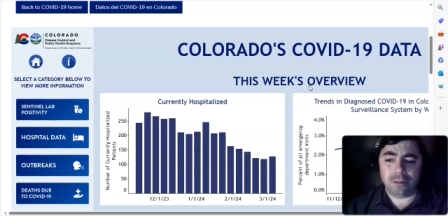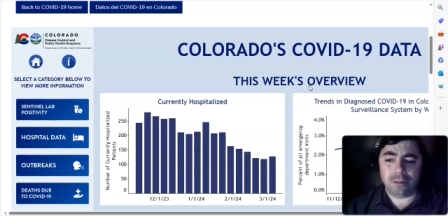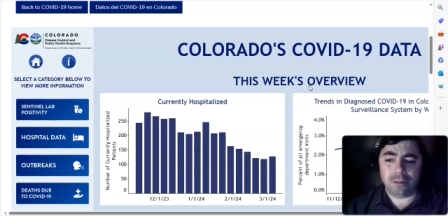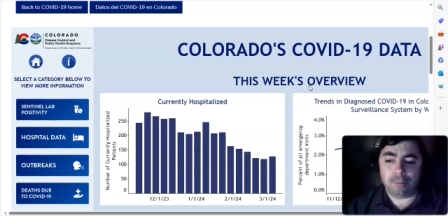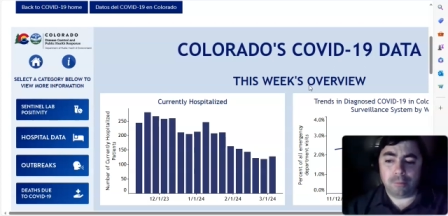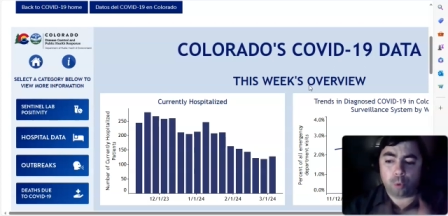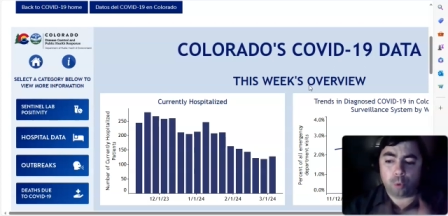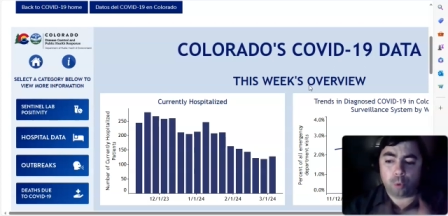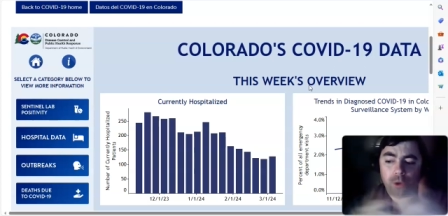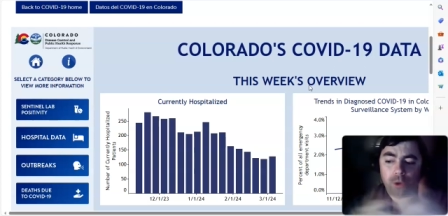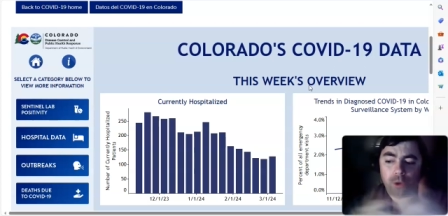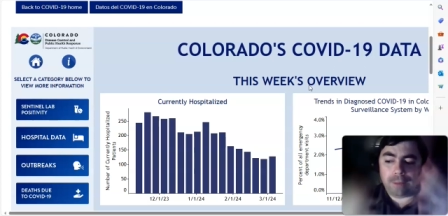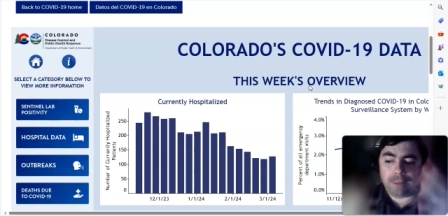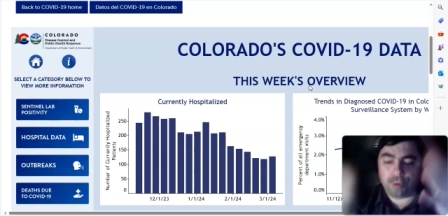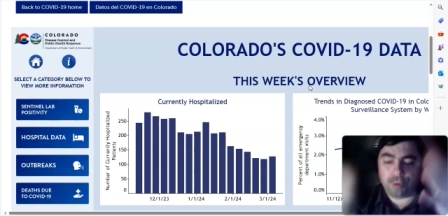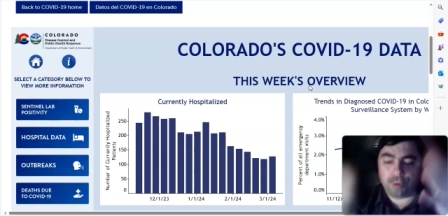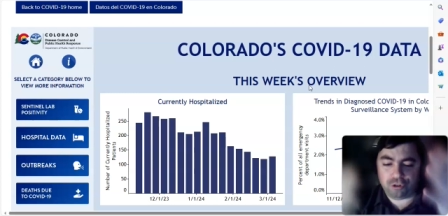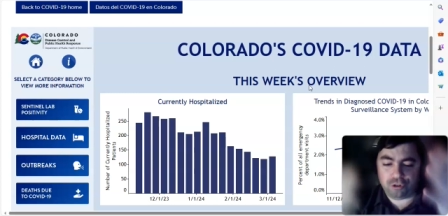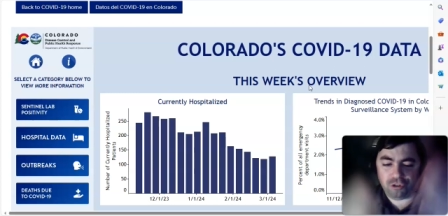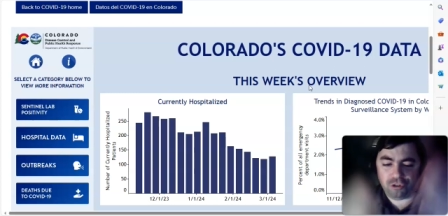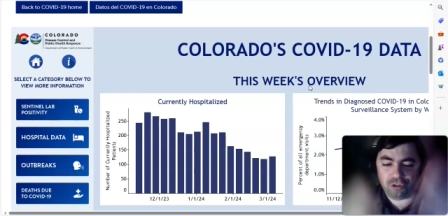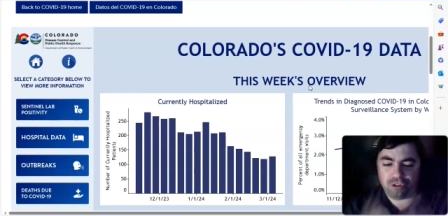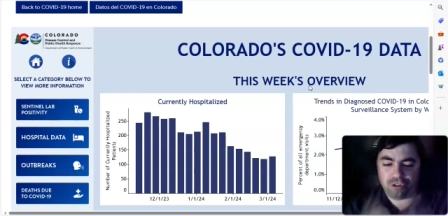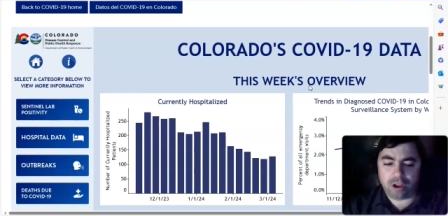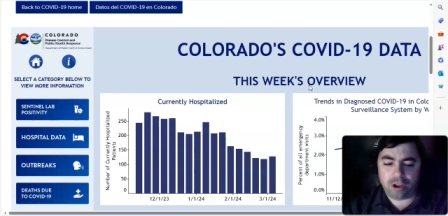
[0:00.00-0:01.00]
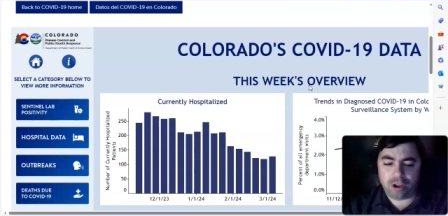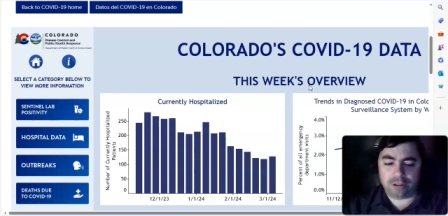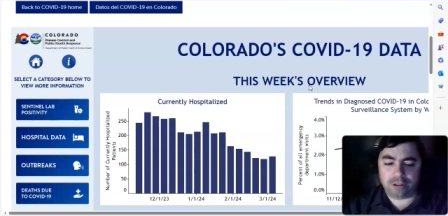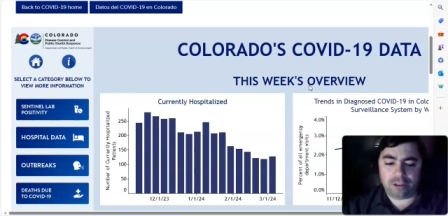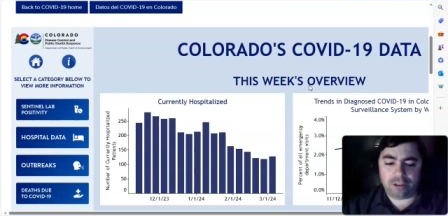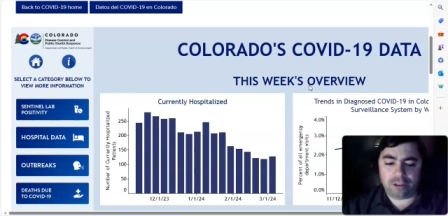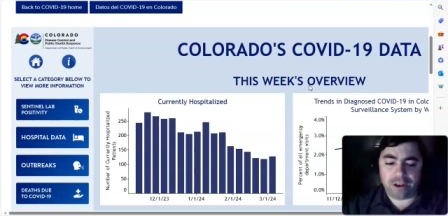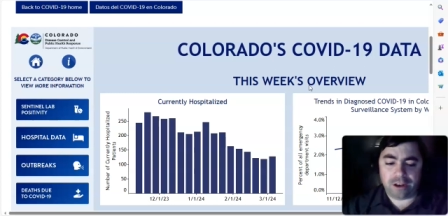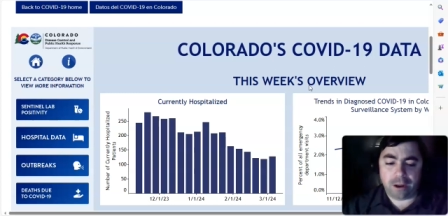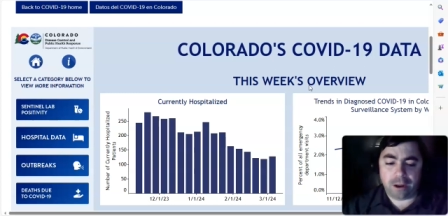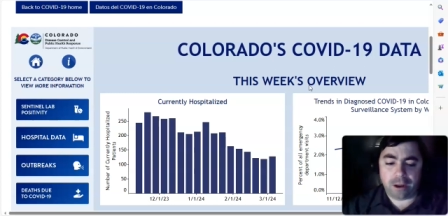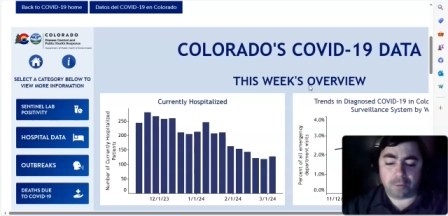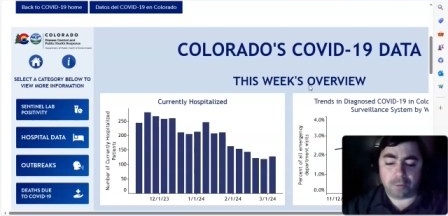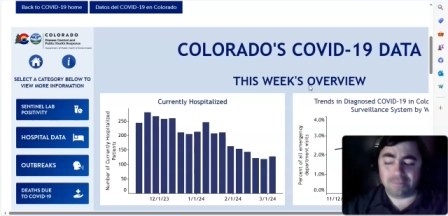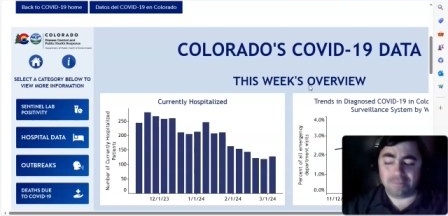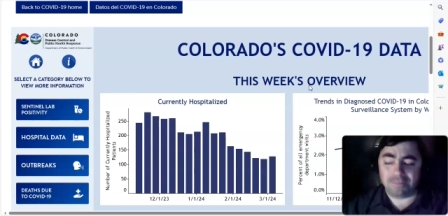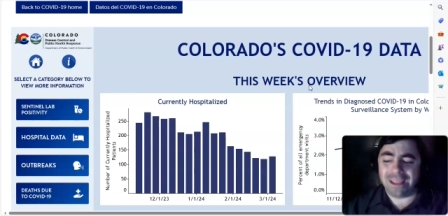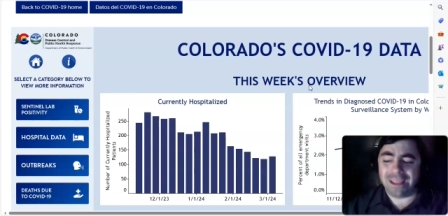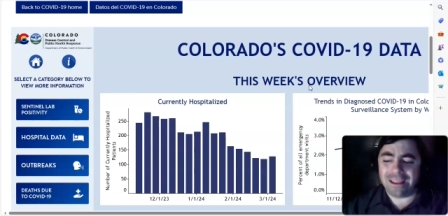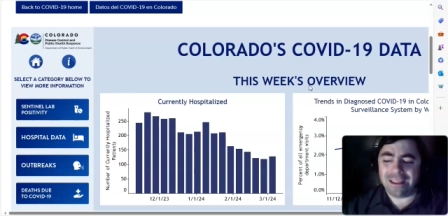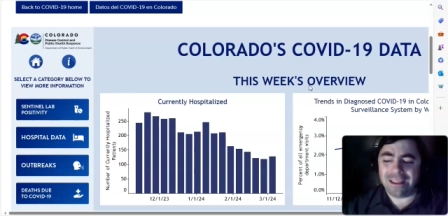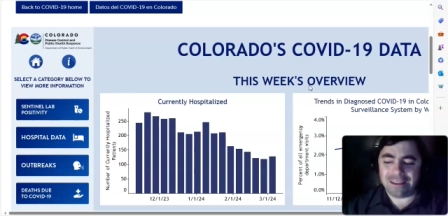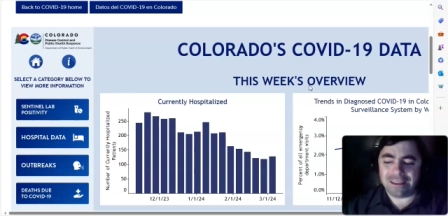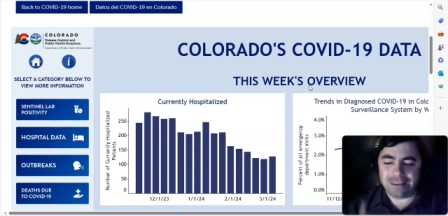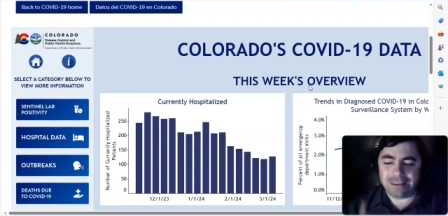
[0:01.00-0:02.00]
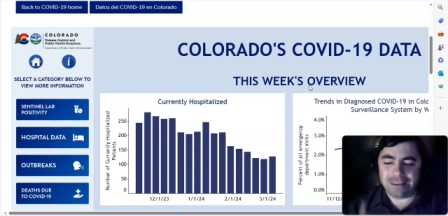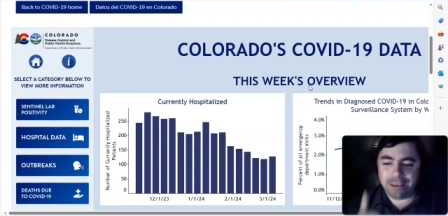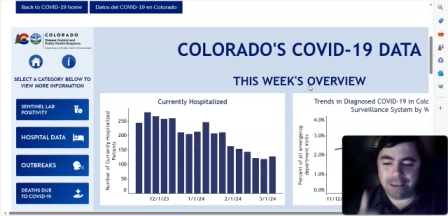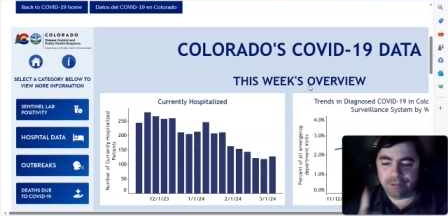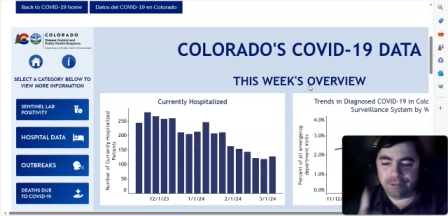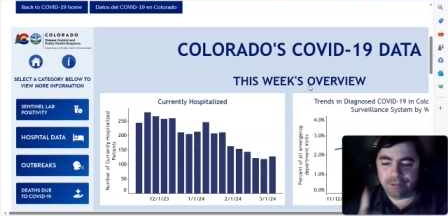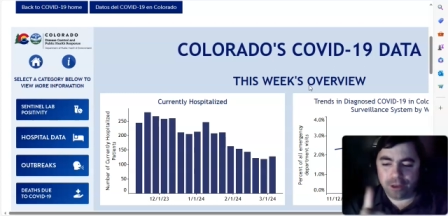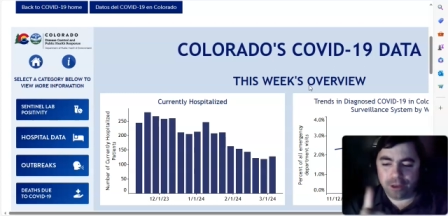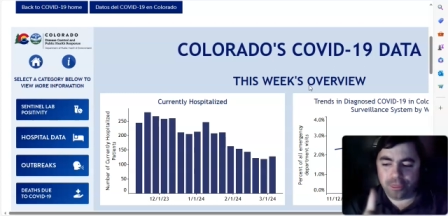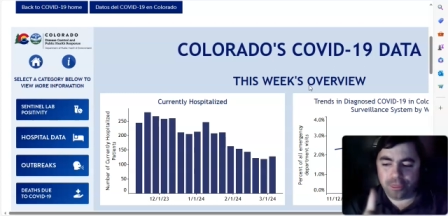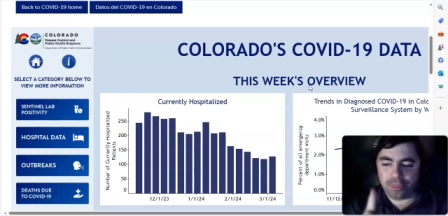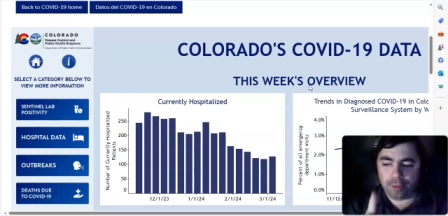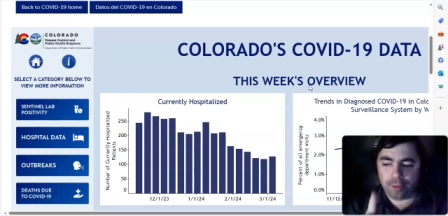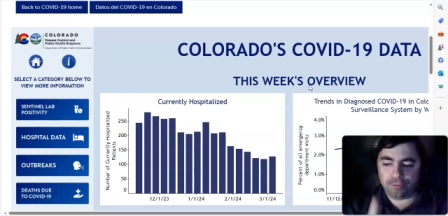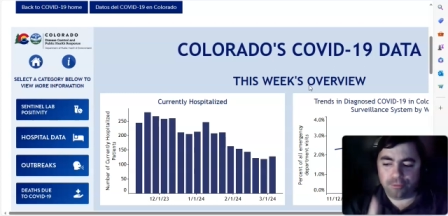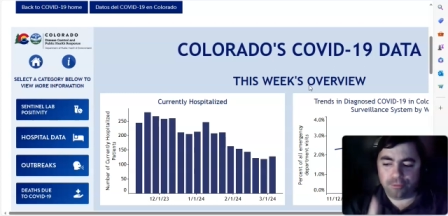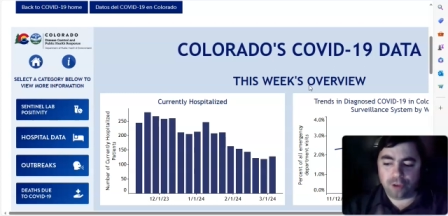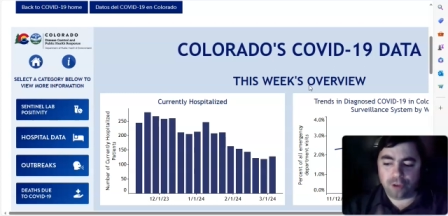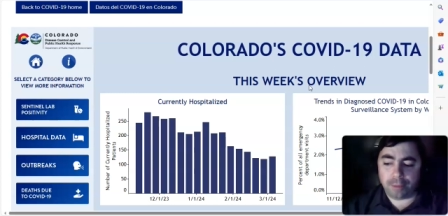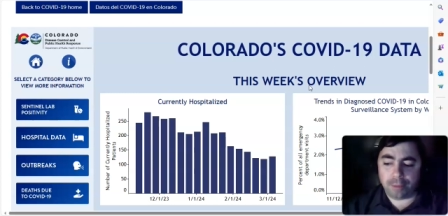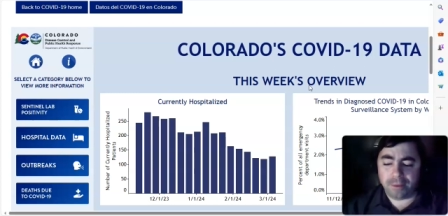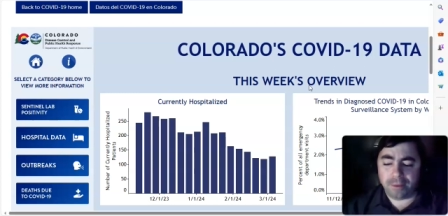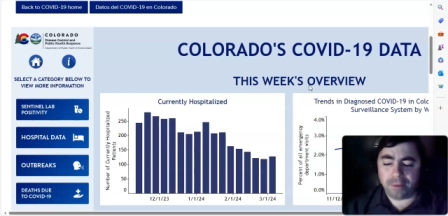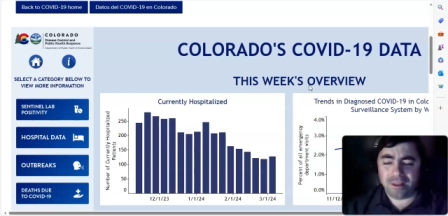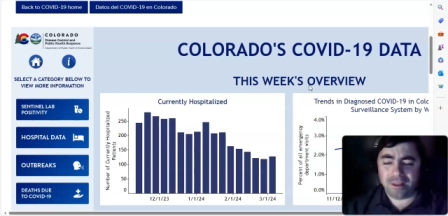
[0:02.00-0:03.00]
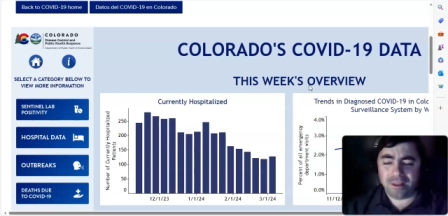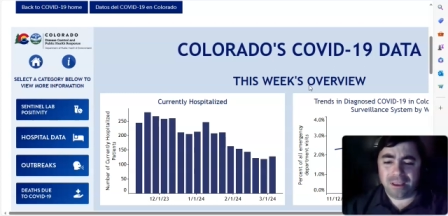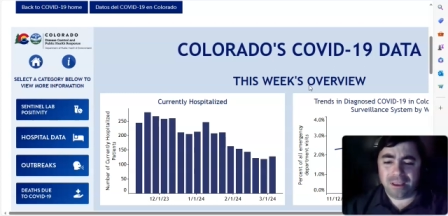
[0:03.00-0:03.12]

the more they push this content out give it a thumbs up.